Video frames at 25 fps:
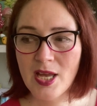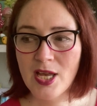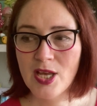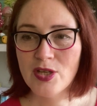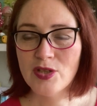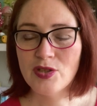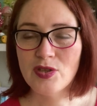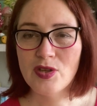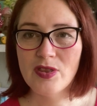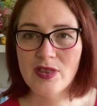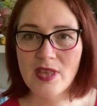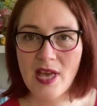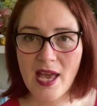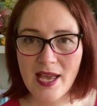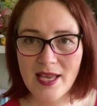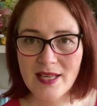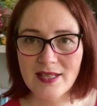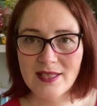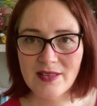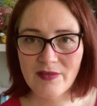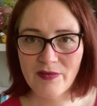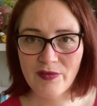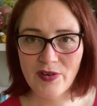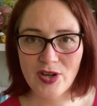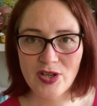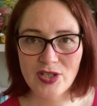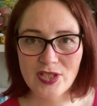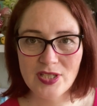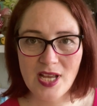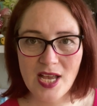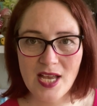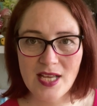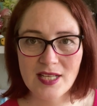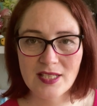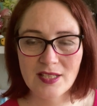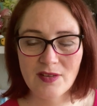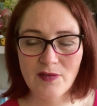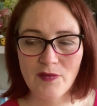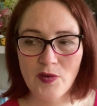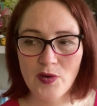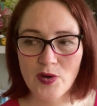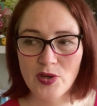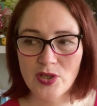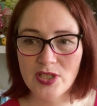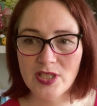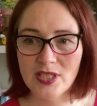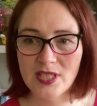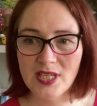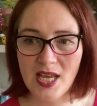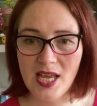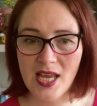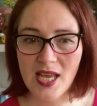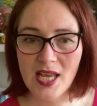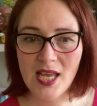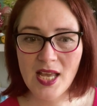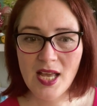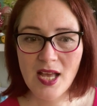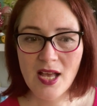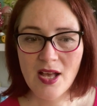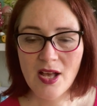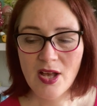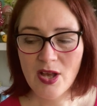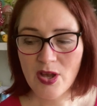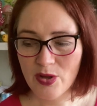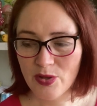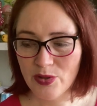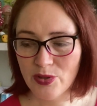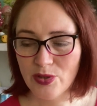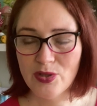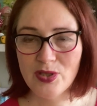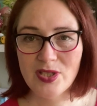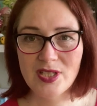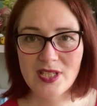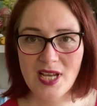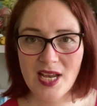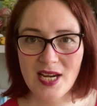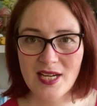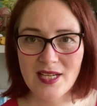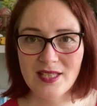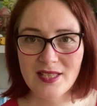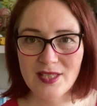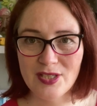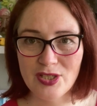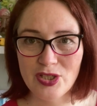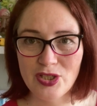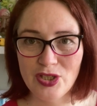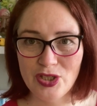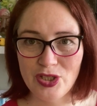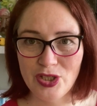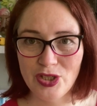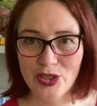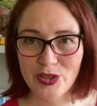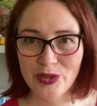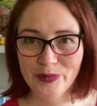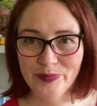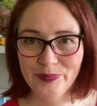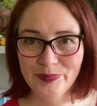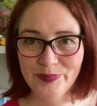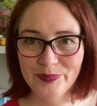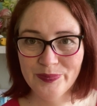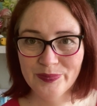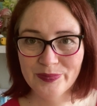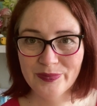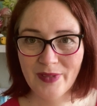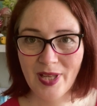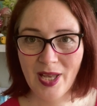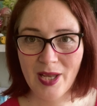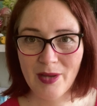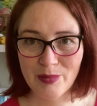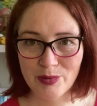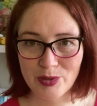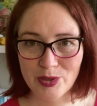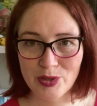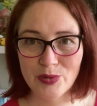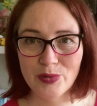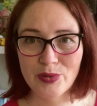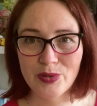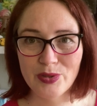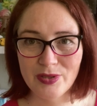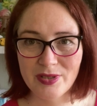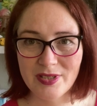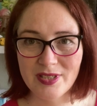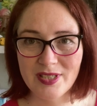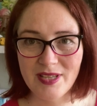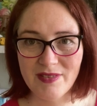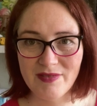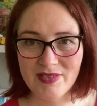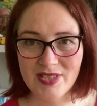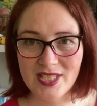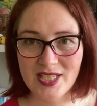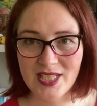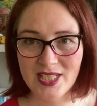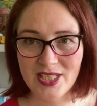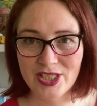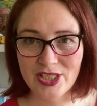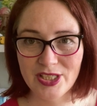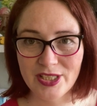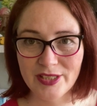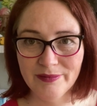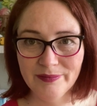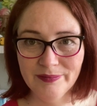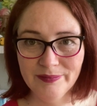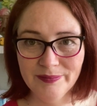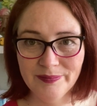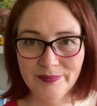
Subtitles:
So that is the first task for today. Also to tidy the studio. I will show you the devastation.